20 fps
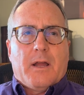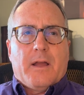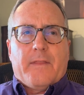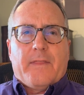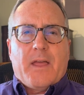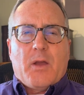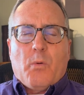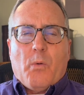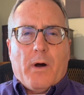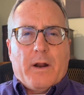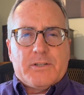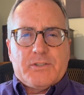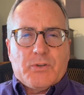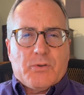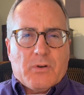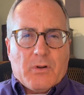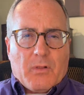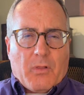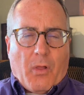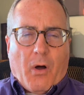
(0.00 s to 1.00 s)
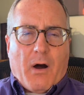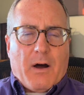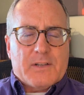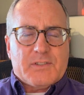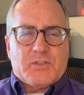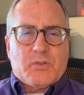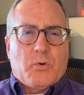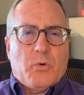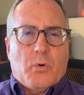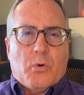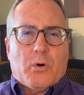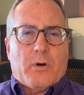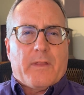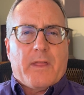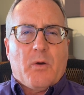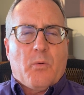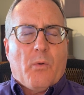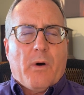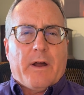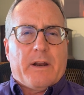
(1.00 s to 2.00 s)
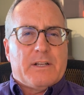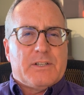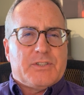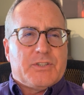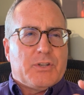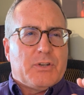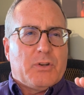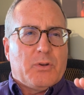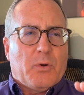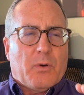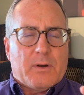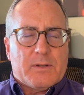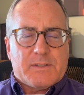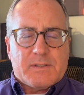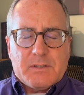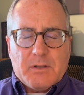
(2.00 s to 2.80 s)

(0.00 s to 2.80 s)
they wanted you to go to law school, or they wanted you to